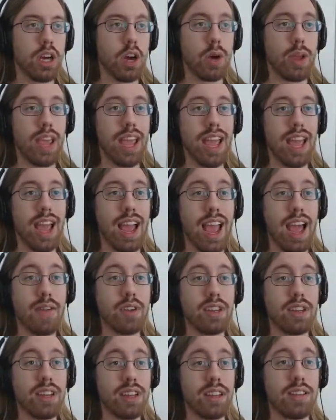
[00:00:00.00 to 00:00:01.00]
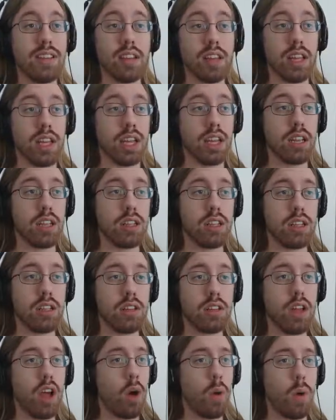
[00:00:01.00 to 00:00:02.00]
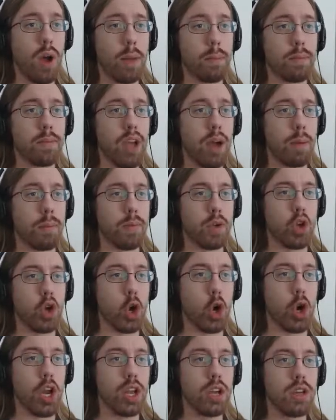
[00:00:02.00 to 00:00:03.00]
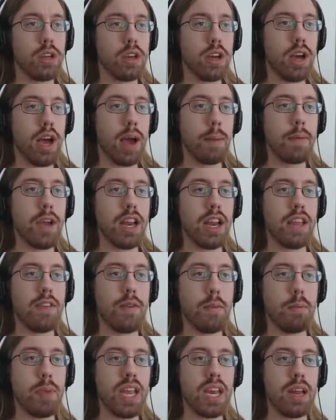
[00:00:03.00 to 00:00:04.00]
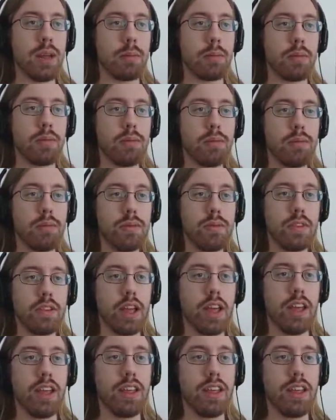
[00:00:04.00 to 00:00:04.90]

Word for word: Okay, I have a decent lead. Oh, I'm, I'm good. I'm gonna even beat him to...